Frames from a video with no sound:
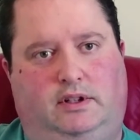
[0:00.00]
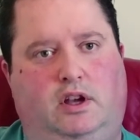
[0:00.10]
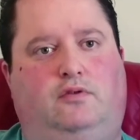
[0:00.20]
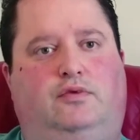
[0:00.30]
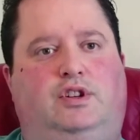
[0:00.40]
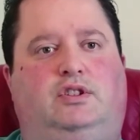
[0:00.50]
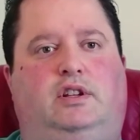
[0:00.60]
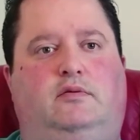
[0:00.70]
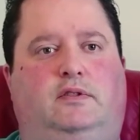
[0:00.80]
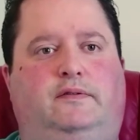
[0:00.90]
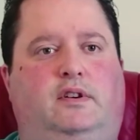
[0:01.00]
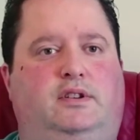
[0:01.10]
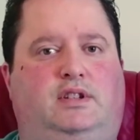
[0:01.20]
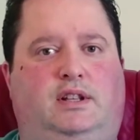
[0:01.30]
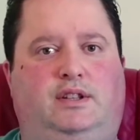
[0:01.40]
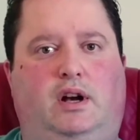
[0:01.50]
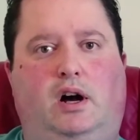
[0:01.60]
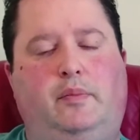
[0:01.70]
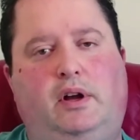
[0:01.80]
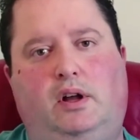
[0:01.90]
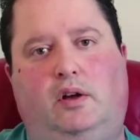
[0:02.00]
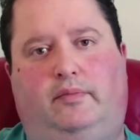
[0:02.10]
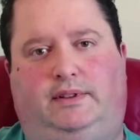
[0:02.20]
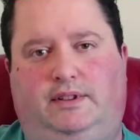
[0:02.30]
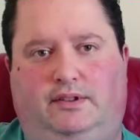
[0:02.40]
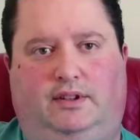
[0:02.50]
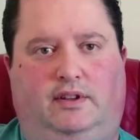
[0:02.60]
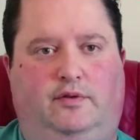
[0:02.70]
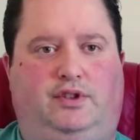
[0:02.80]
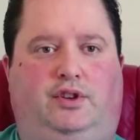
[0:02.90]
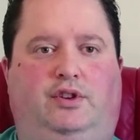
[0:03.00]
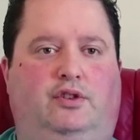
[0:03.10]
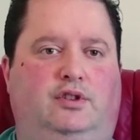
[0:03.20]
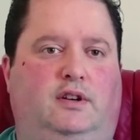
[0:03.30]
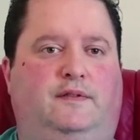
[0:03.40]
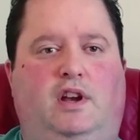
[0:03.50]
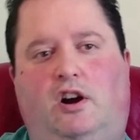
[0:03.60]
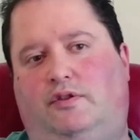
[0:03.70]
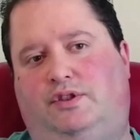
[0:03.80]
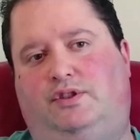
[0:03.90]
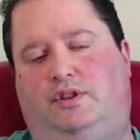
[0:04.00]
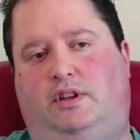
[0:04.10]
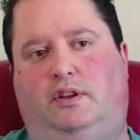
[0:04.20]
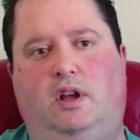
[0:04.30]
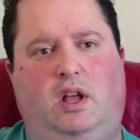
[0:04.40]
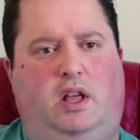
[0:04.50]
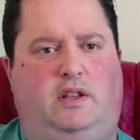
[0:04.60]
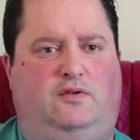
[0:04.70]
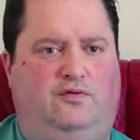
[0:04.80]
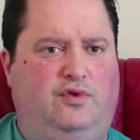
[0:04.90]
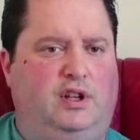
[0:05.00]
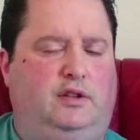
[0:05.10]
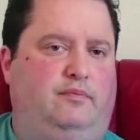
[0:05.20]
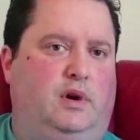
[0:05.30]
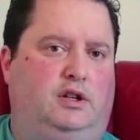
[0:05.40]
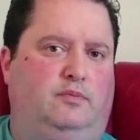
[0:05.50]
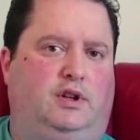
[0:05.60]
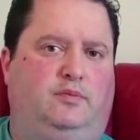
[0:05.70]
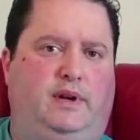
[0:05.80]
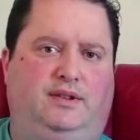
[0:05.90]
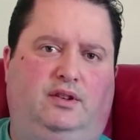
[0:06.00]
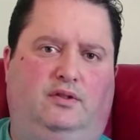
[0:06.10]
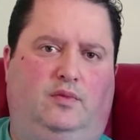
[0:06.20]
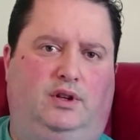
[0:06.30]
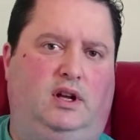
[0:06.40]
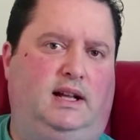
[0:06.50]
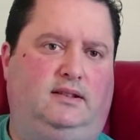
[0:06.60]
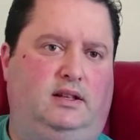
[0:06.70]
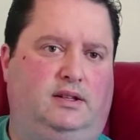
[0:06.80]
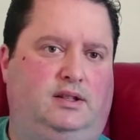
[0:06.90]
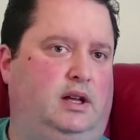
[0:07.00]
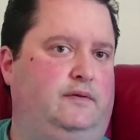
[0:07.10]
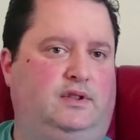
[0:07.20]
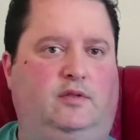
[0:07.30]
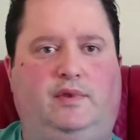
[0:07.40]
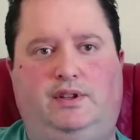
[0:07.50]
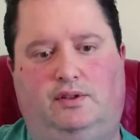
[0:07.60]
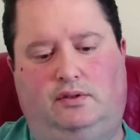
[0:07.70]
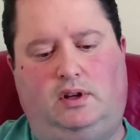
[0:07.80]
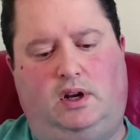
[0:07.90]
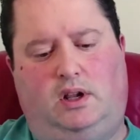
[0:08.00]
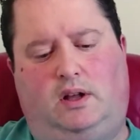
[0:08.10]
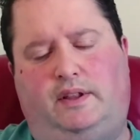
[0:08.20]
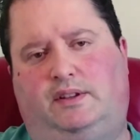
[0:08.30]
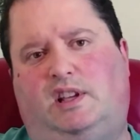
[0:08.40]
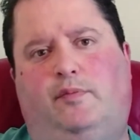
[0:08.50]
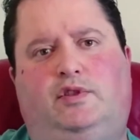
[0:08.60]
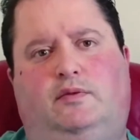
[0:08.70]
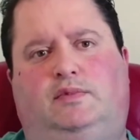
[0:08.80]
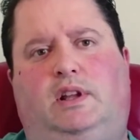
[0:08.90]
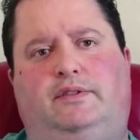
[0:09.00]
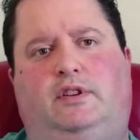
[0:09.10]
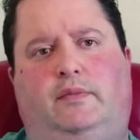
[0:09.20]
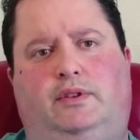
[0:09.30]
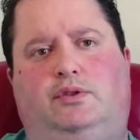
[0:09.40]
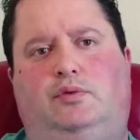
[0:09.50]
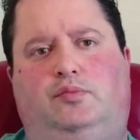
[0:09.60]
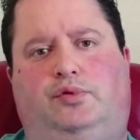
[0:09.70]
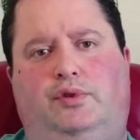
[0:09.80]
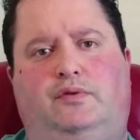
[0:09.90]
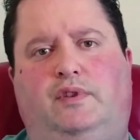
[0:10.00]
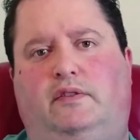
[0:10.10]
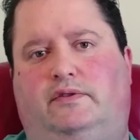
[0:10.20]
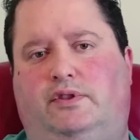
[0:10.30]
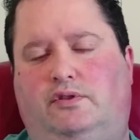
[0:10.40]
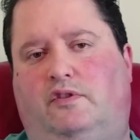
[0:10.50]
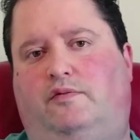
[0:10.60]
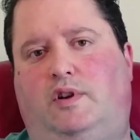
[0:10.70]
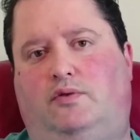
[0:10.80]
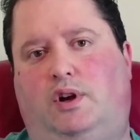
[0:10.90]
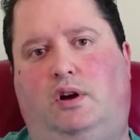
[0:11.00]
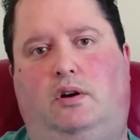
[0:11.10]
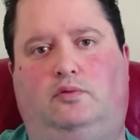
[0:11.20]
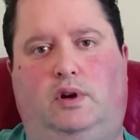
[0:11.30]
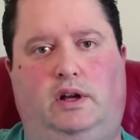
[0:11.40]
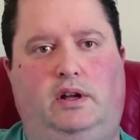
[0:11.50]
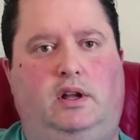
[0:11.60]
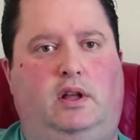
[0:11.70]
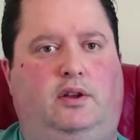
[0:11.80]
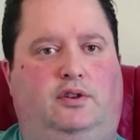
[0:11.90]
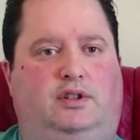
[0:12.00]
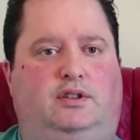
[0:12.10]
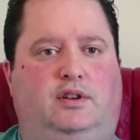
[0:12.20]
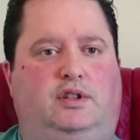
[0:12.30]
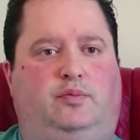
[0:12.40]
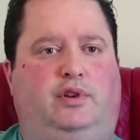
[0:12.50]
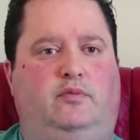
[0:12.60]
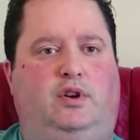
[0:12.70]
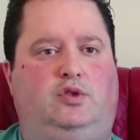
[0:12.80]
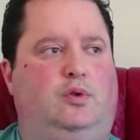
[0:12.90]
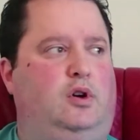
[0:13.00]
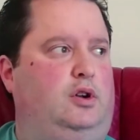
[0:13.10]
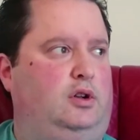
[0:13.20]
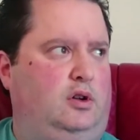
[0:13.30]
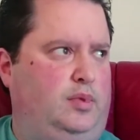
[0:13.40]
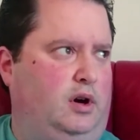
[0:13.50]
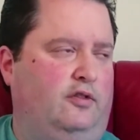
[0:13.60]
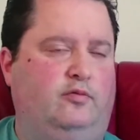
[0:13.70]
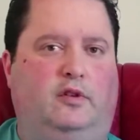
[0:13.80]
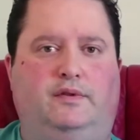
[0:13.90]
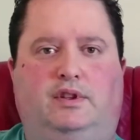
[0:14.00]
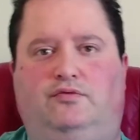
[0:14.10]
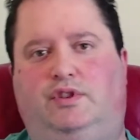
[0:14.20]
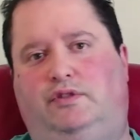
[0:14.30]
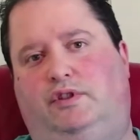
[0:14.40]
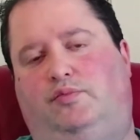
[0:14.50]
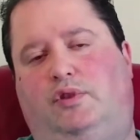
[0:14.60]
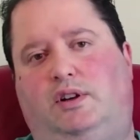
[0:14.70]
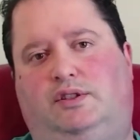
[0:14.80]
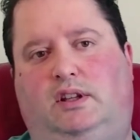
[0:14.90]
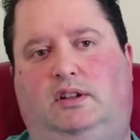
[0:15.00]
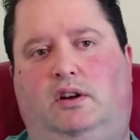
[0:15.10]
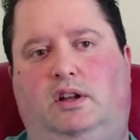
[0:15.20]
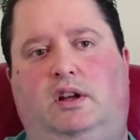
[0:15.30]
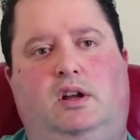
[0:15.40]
originally when I first set it up, but I didn't think it was secure enough. The iris thing is really much better than when I had the S8. For some reason, I think Samsung have done something to improve either the software or the hardware, because it does pretty much work, apart from obviously really bright sunlight.